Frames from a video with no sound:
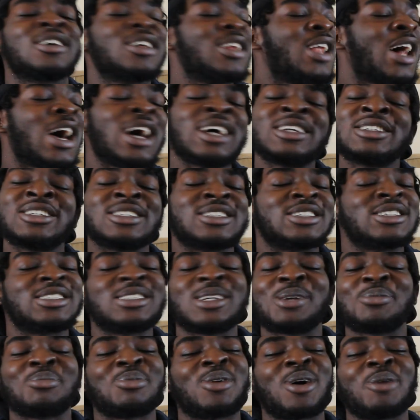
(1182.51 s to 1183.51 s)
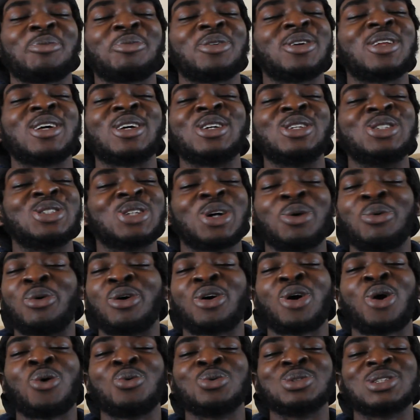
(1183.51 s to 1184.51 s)
Like, just sip up and enjoy.
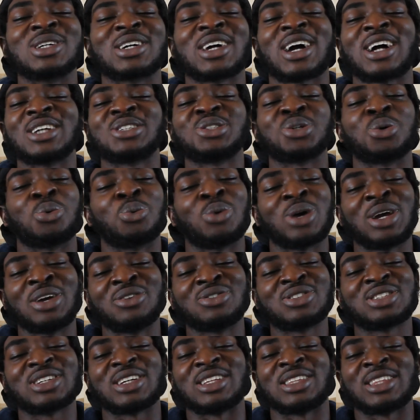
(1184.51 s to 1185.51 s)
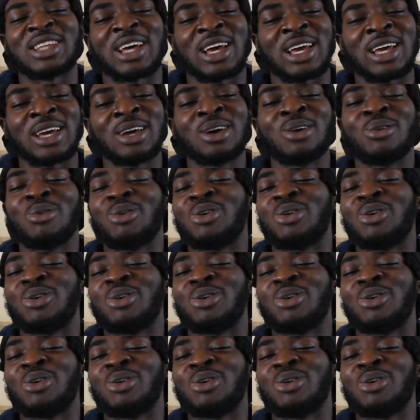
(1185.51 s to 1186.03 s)
We're going to catch a wave tonight.